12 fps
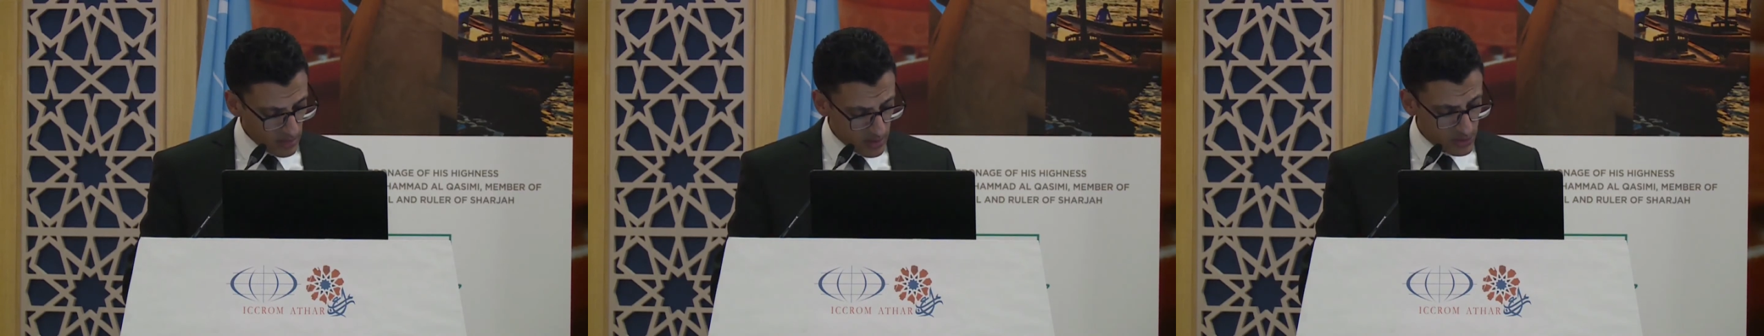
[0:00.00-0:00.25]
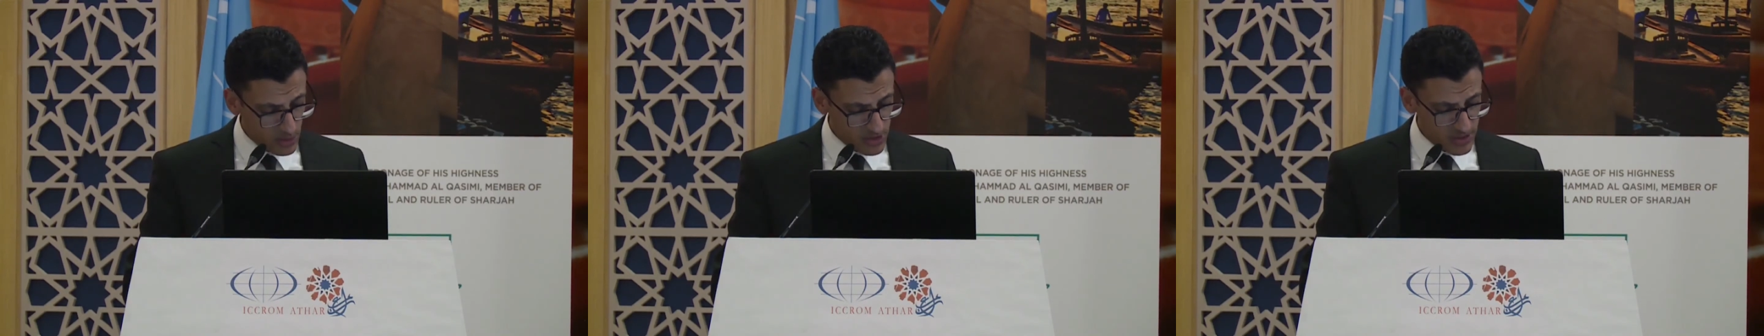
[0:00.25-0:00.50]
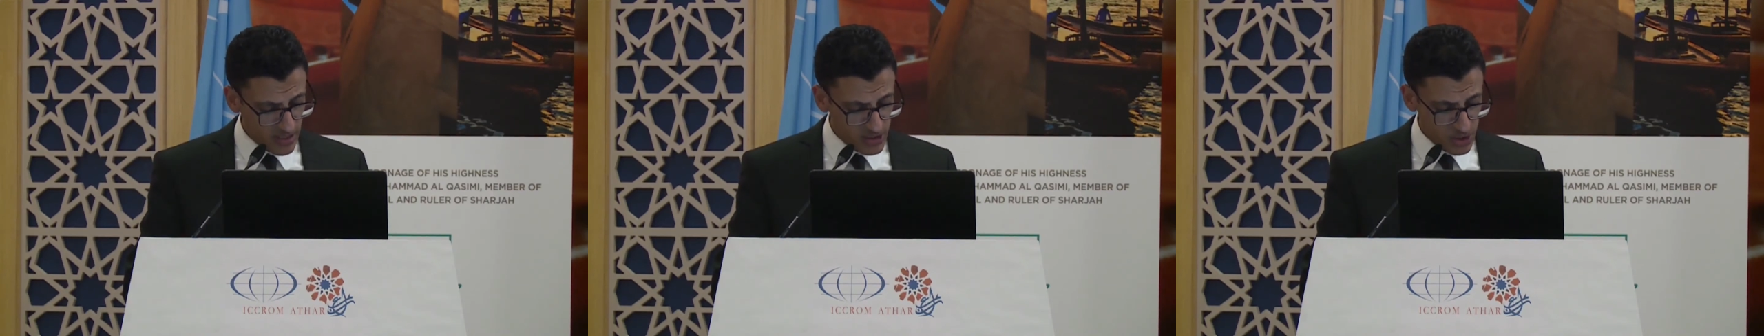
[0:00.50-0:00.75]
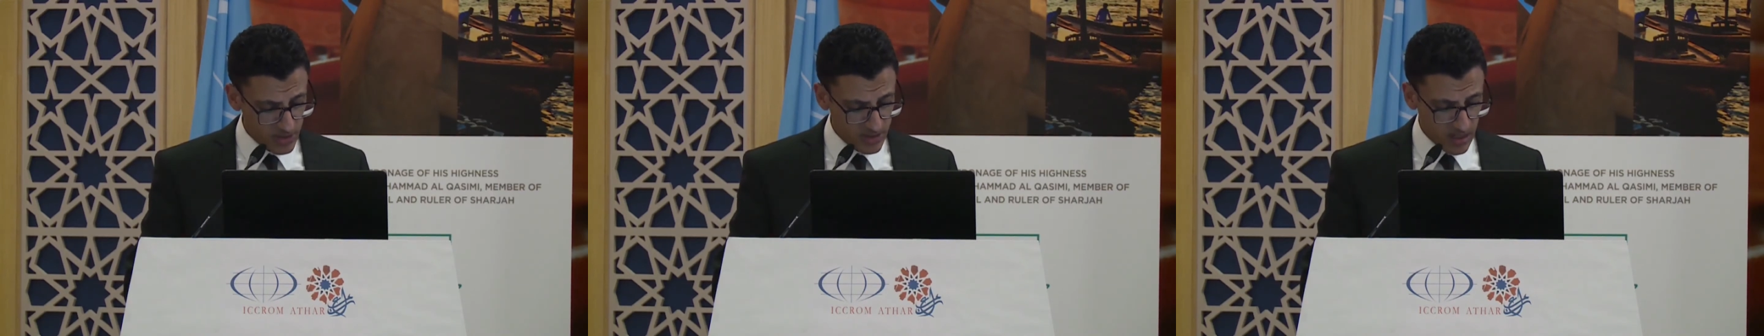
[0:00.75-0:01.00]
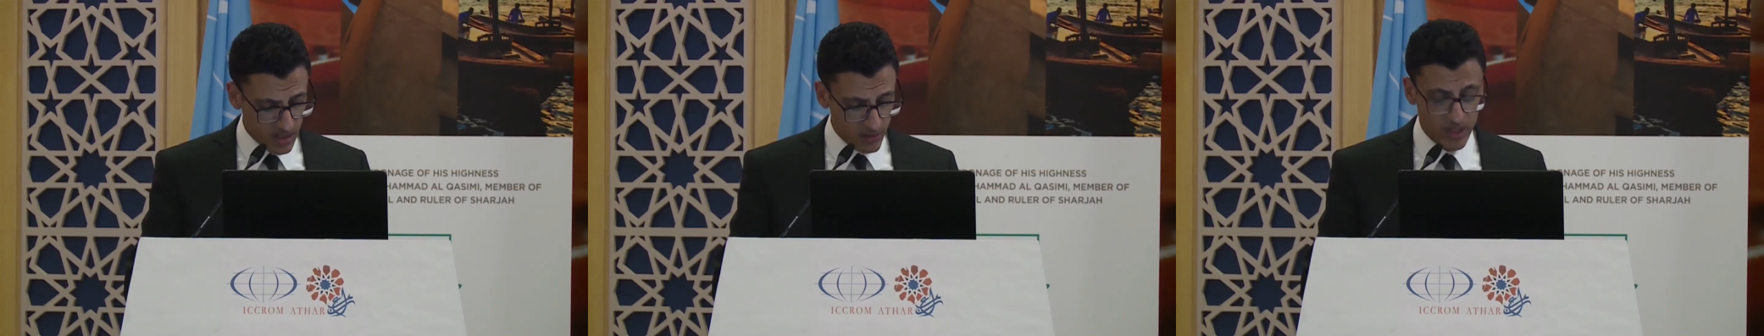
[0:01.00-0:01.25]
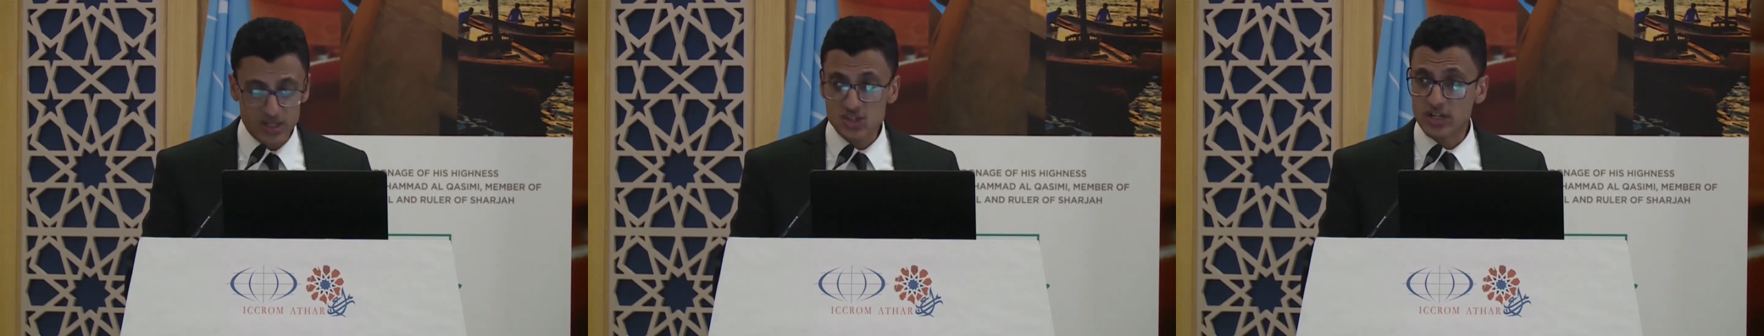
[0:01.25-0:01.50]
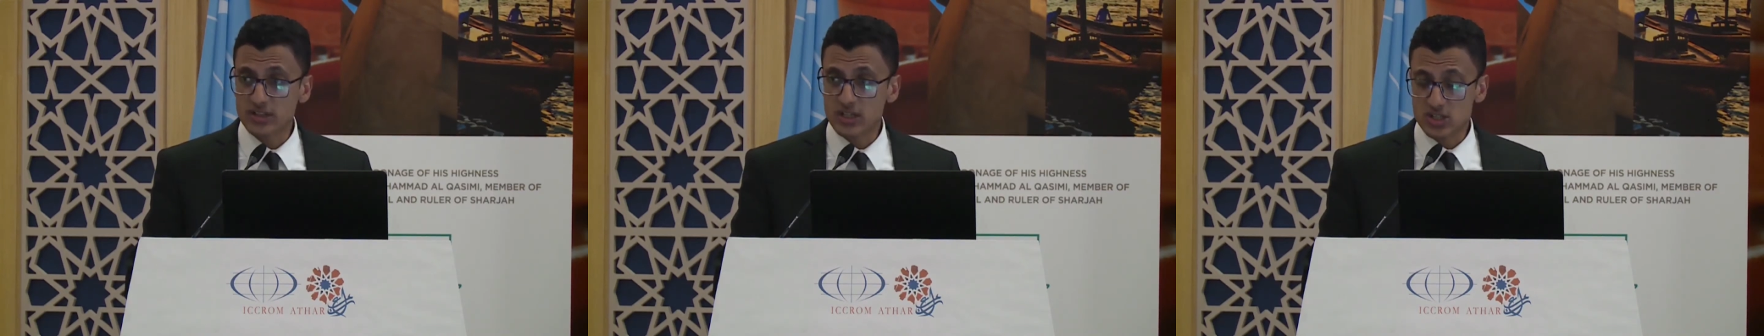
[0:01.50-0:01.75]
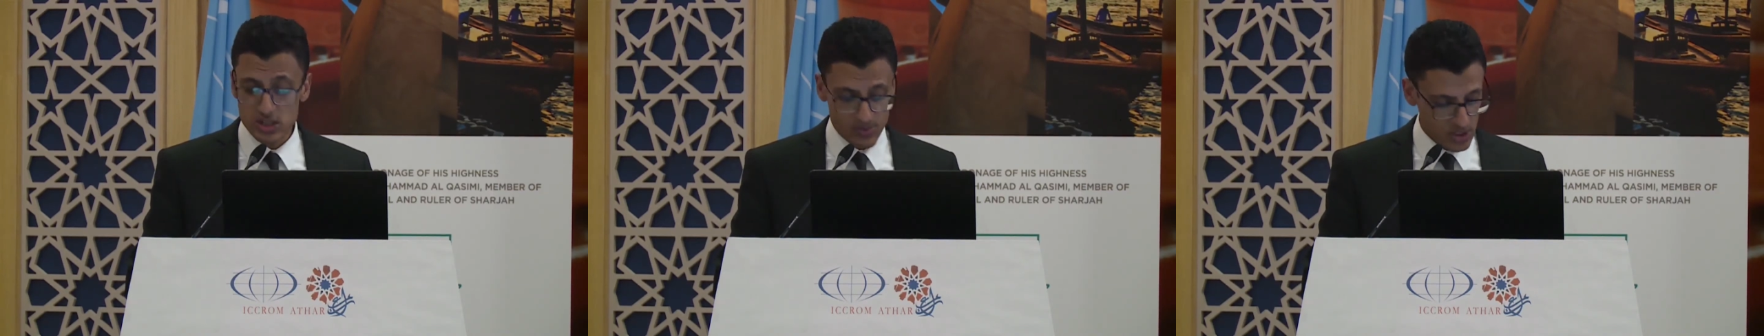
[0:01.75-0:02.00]
Those sections are ancient
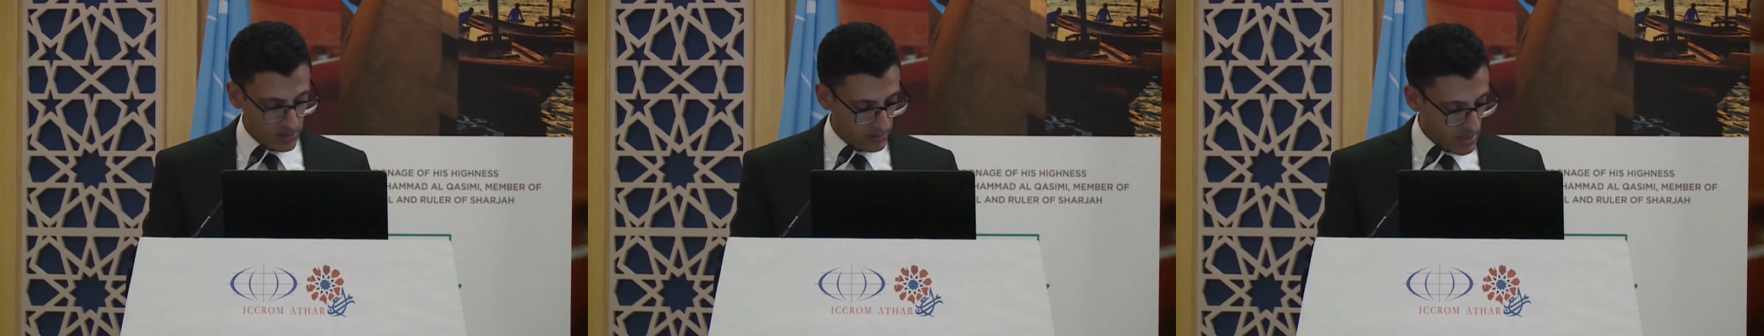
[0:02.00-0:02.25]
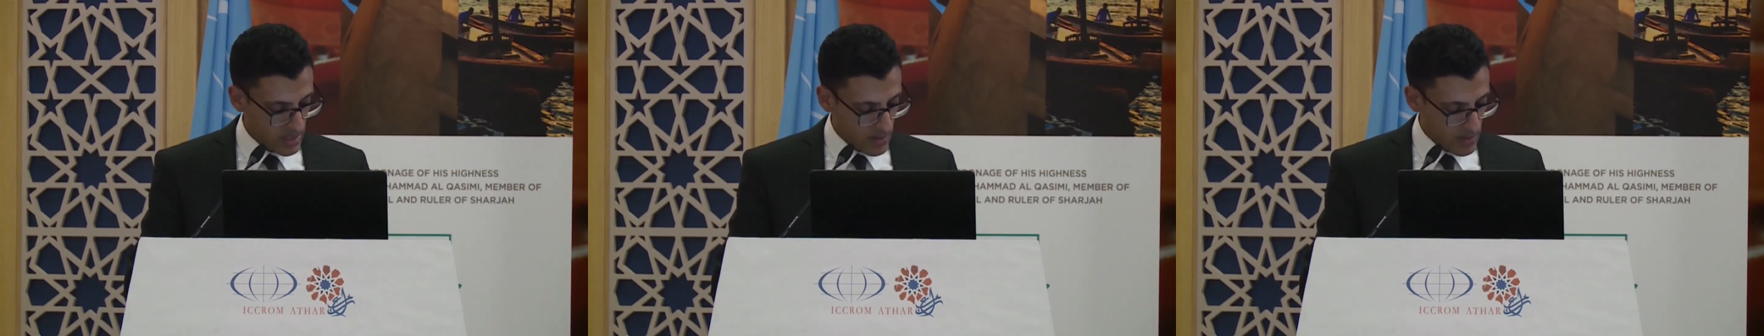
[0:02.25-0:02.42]
Egyptian